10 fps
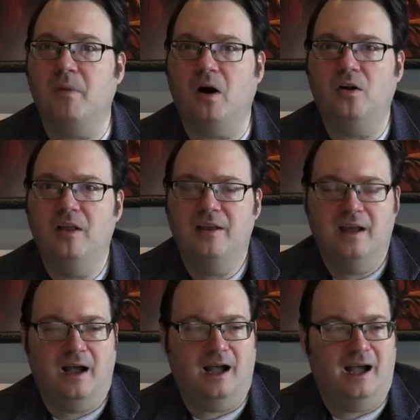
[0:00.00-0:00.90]
mall
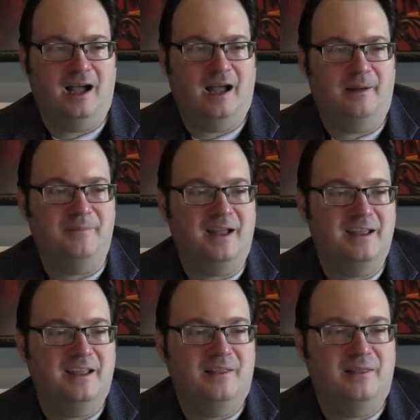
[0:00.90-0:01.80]
um,
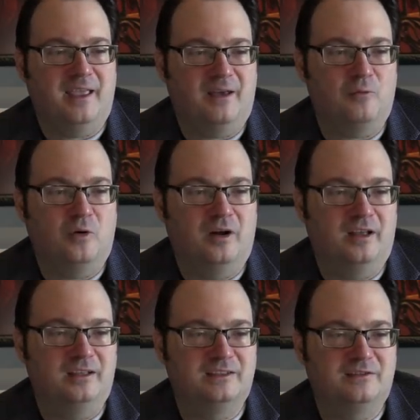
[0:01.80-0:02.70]
that
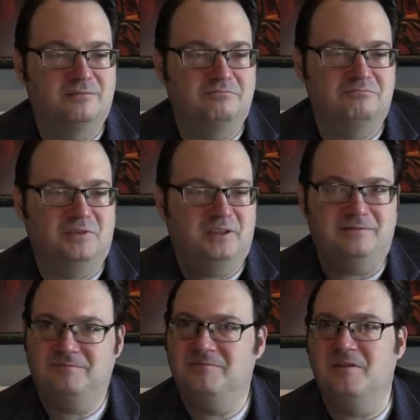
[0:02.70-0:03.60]
was
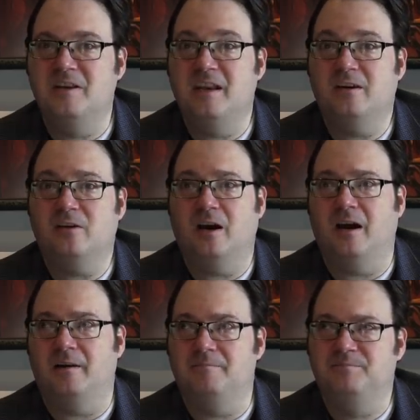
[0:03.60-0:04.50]
near
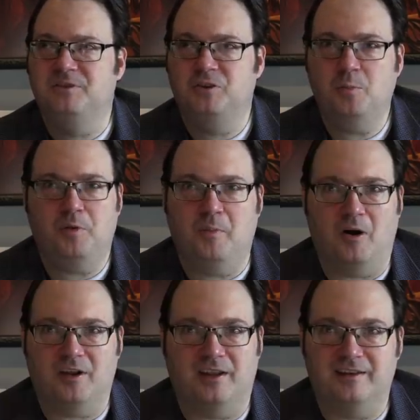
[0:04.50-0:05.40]
a
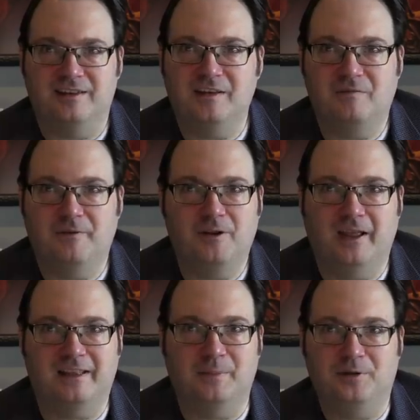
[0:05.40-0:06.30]
supermarket. It didn't feel
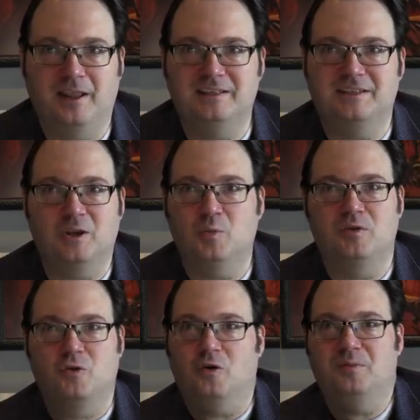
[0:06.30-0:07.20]
like the place that you
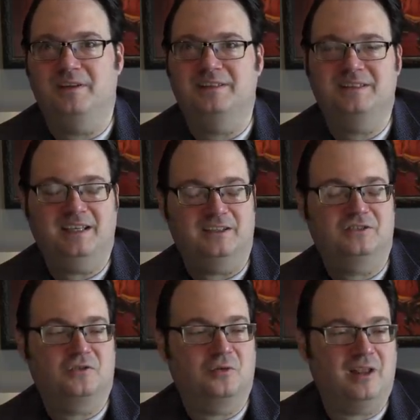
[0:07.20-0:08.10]
would normally see a
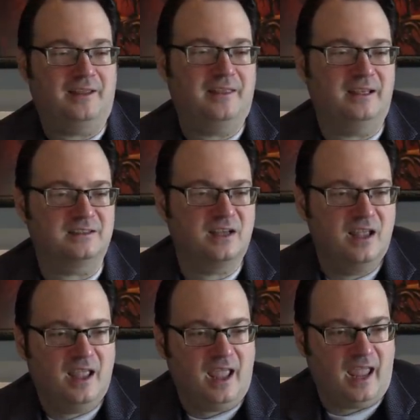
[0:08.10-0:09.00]
store like this.
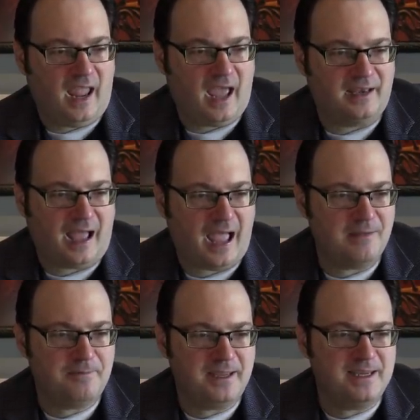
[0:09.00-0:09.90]
And
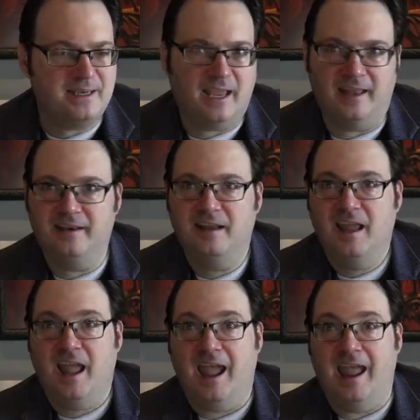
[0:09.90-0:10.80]
I peeked in,
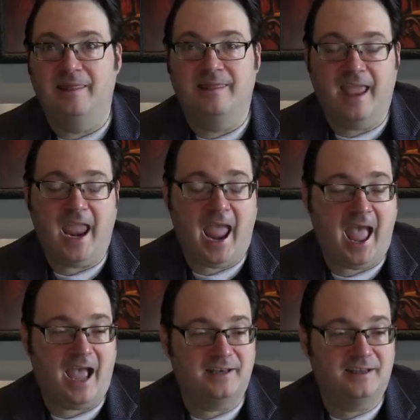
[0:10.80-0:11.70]
and they
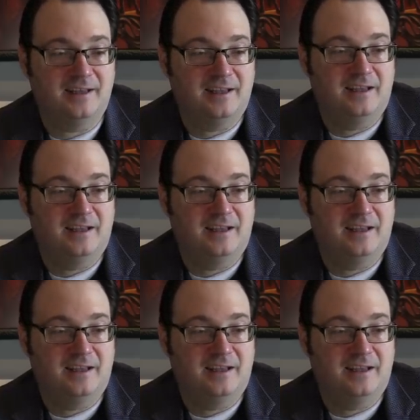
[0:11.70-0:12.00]
had